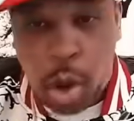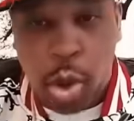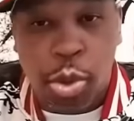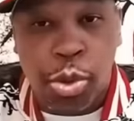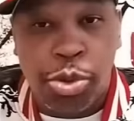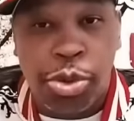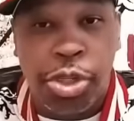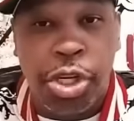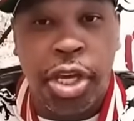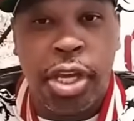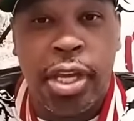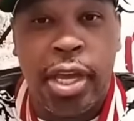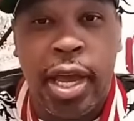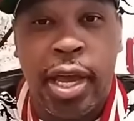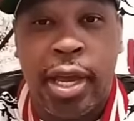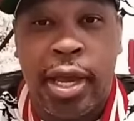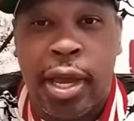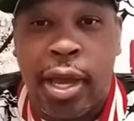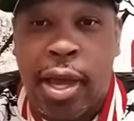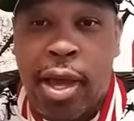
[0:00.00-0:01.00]
OG
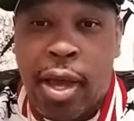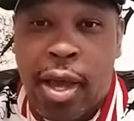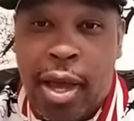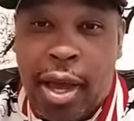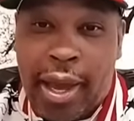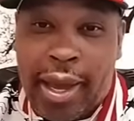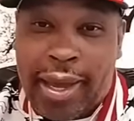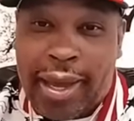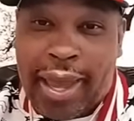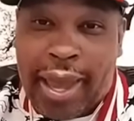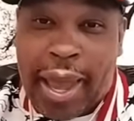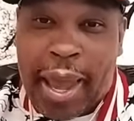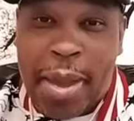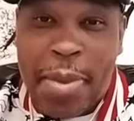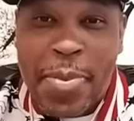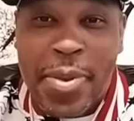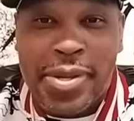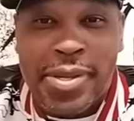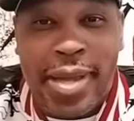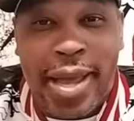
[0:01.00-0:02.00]
Giggity, aka
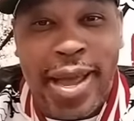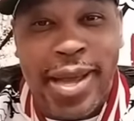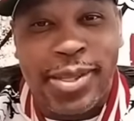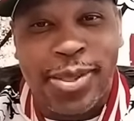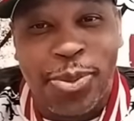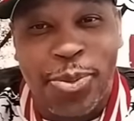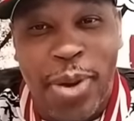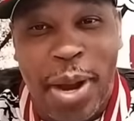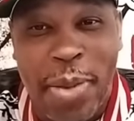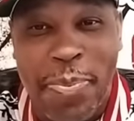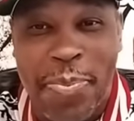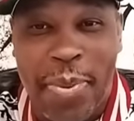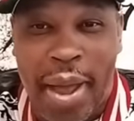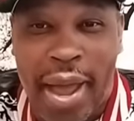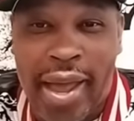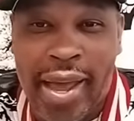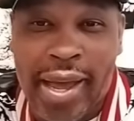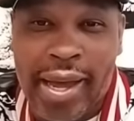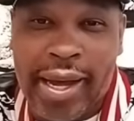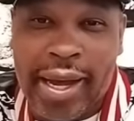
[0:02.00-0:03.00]
Mr. Answer Right
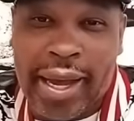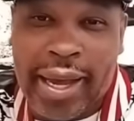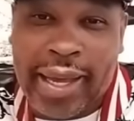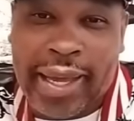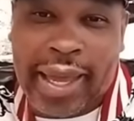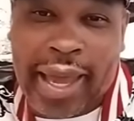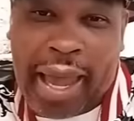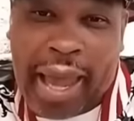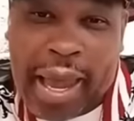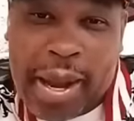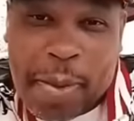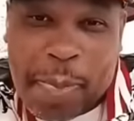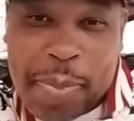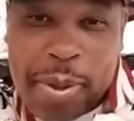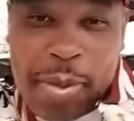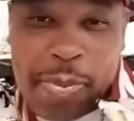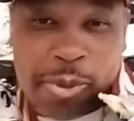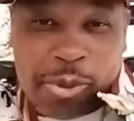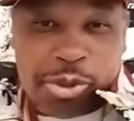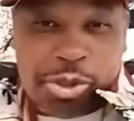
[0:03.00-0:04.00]
Back, aka the
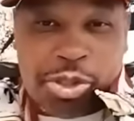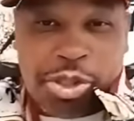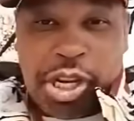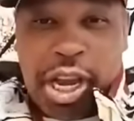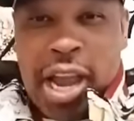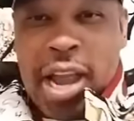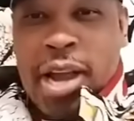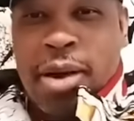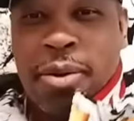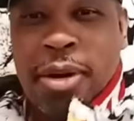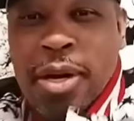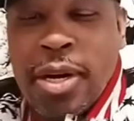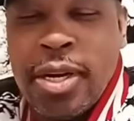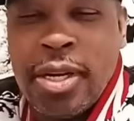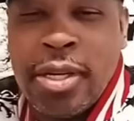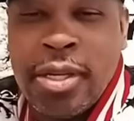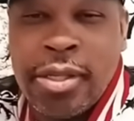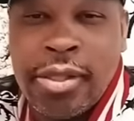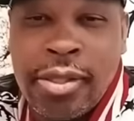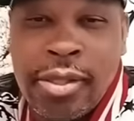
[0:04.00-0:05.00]
People's Champ,
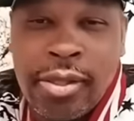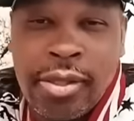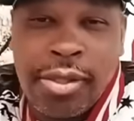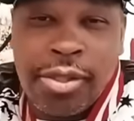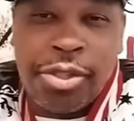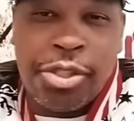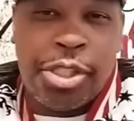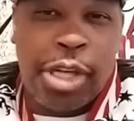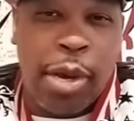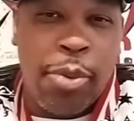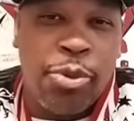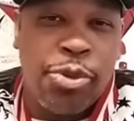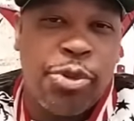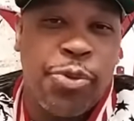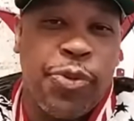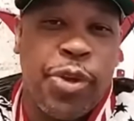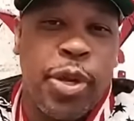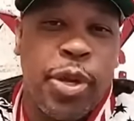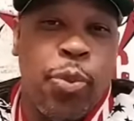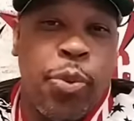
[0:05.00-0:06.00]
Terrance
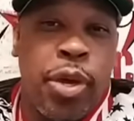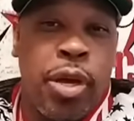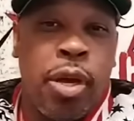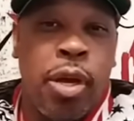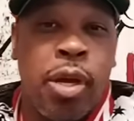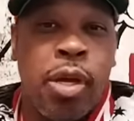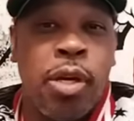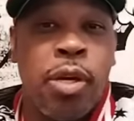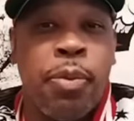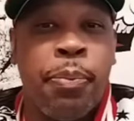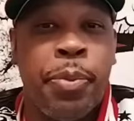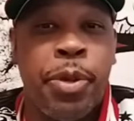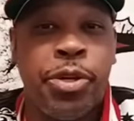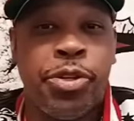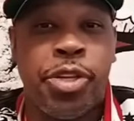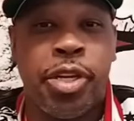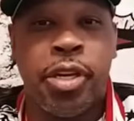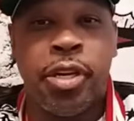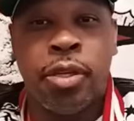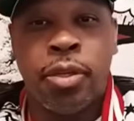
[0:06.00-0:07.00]
of Williams,
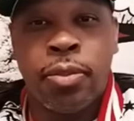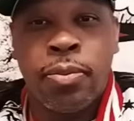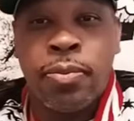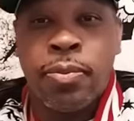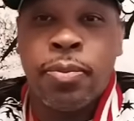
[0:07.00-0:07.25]
BG.